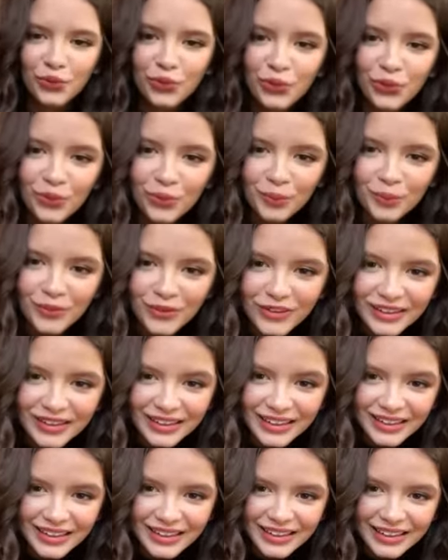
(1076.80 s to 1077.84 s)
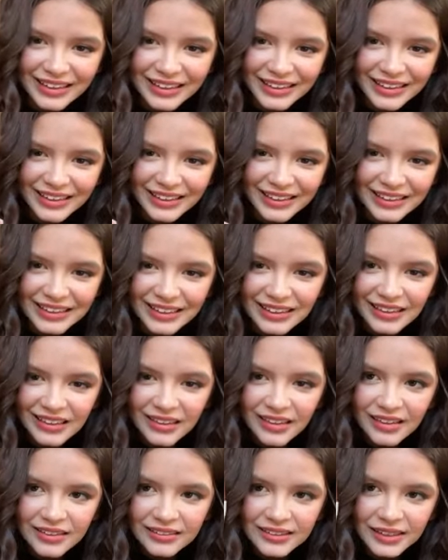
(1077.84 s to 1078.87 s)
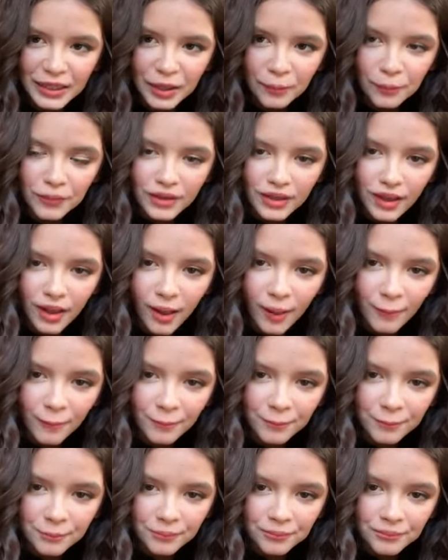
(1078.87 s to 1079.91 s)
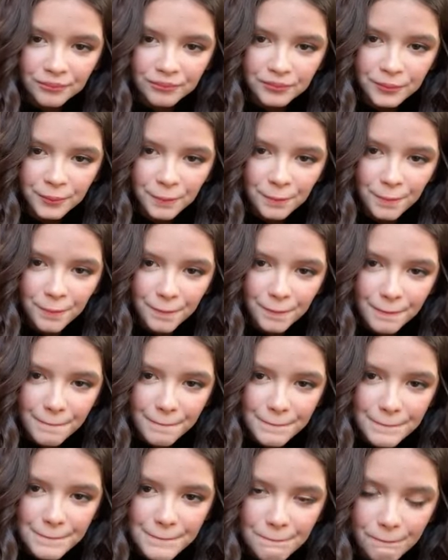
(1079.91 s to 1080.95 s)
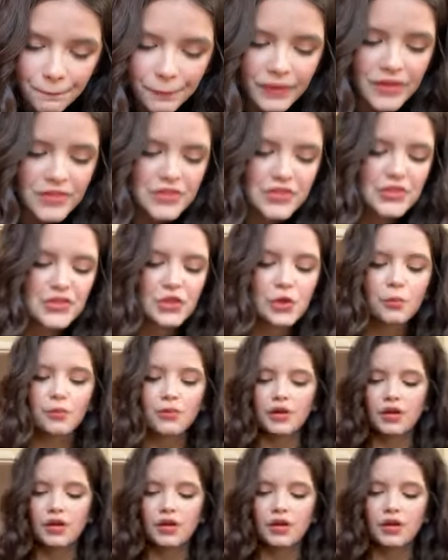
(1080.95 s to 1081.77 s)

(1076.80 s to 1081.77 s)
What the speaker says: Ooh, pretty. It's like a plum. This is so